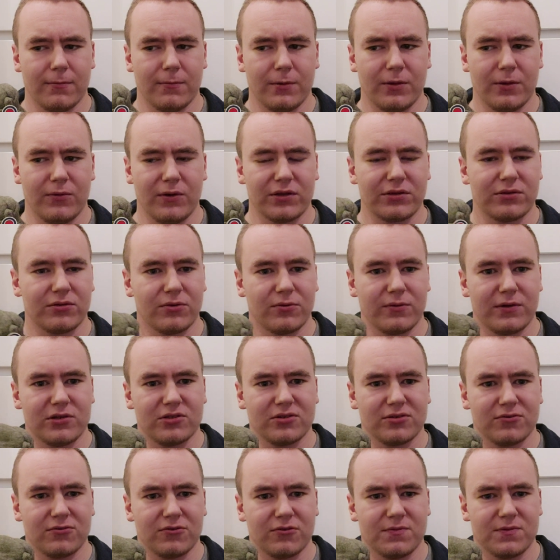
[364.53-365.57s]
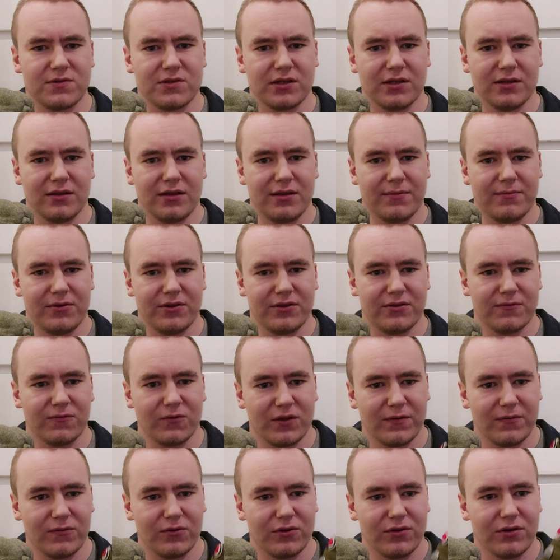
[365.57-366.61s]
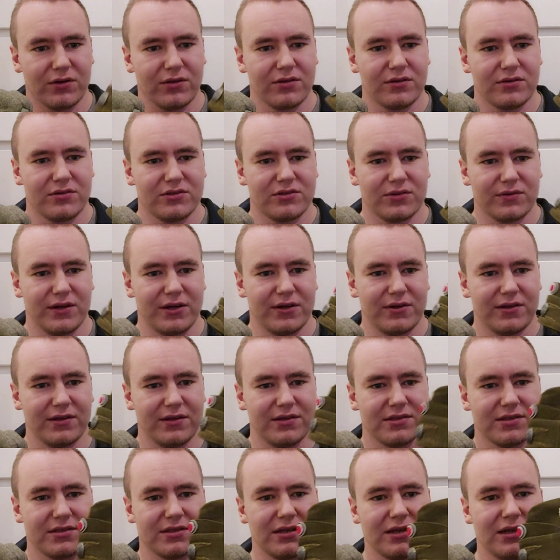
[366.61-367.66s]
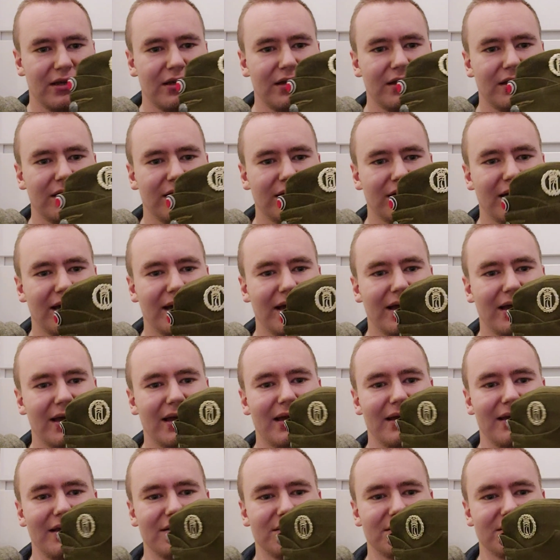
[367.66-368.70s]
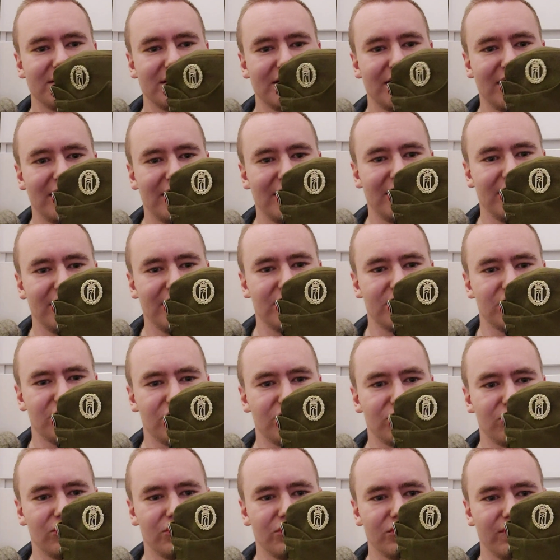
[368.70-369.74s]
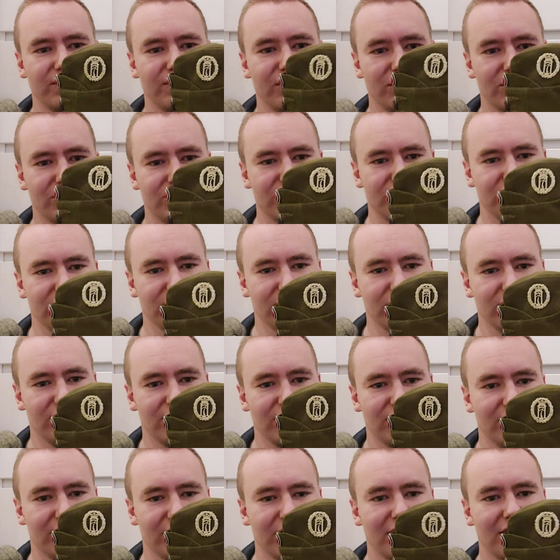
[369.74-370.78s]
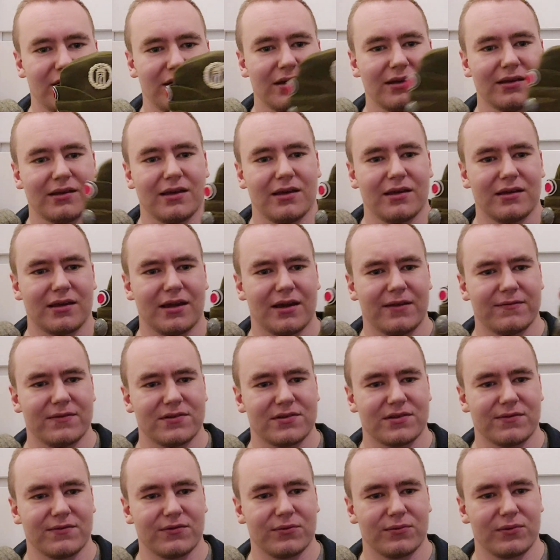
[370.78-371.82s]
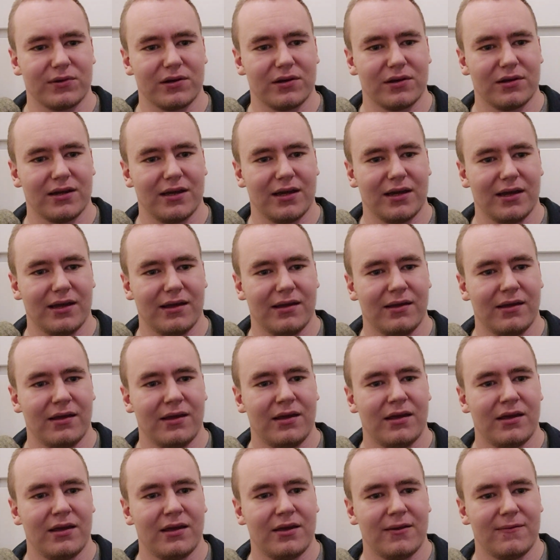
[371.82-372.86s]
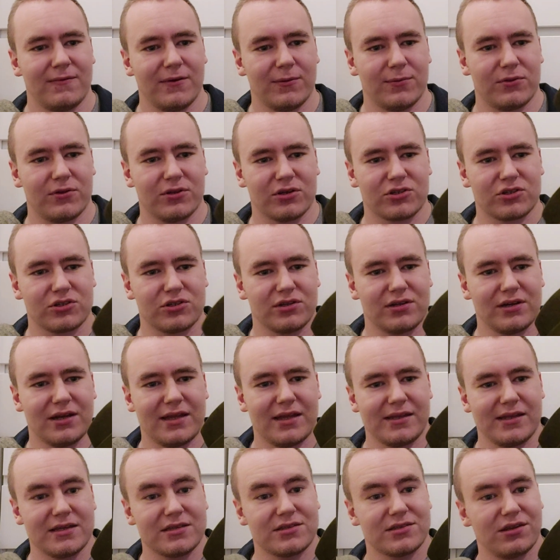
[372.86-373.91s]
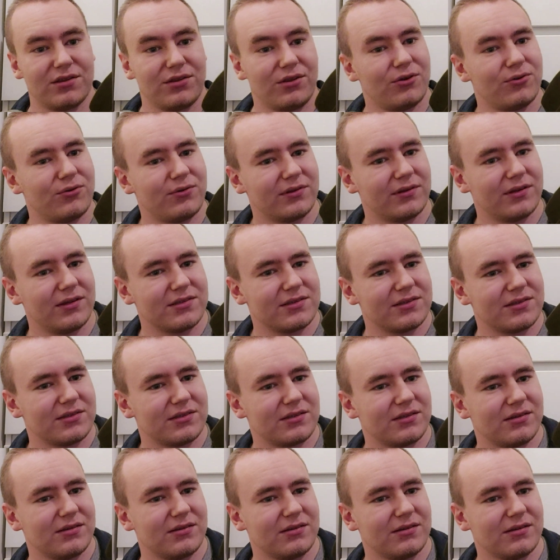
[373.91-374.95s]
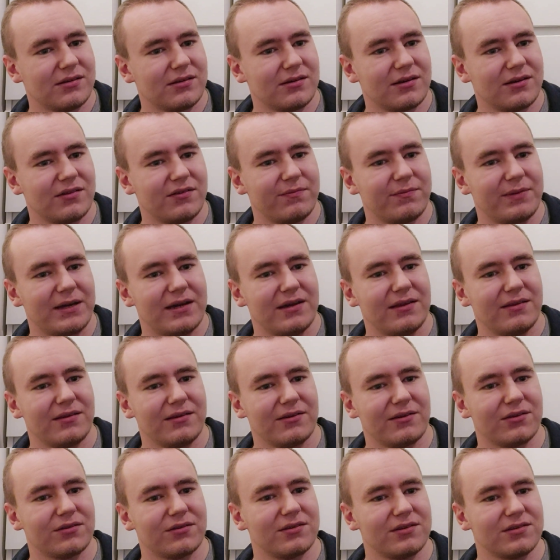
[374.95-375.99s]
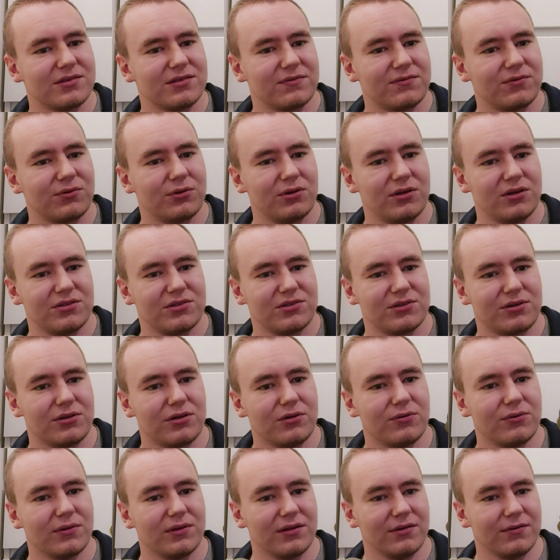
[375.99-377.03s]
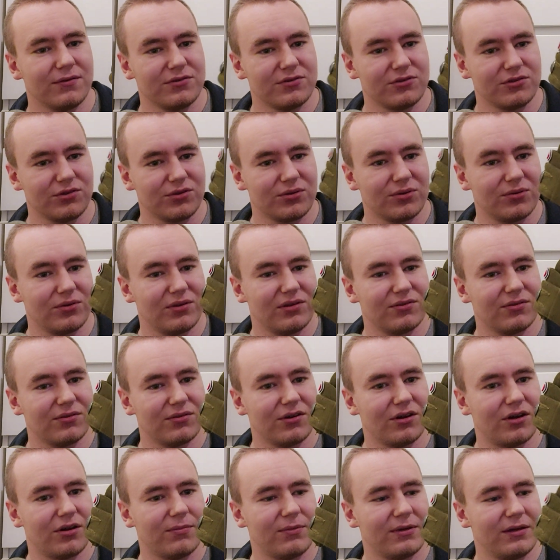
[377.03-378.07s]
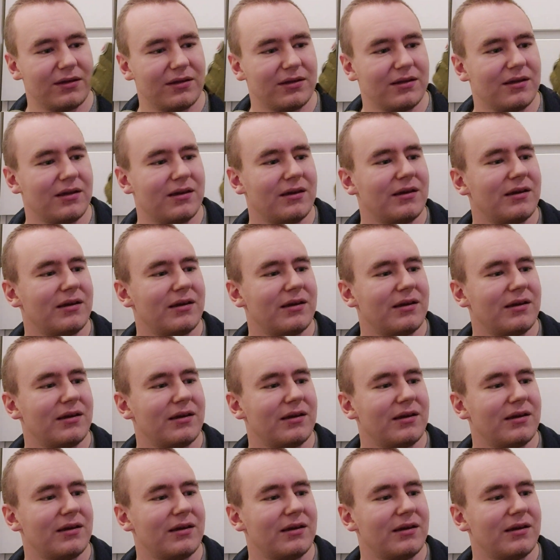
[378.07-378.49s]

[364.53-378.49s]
what Norwegian troops in Britain would have worn. So here it is. It's a Soldier of Fortune, or K canvas if you will, reproduction. And yes, I know it is kind of bad. I got this a few years ago when I was new into the hobby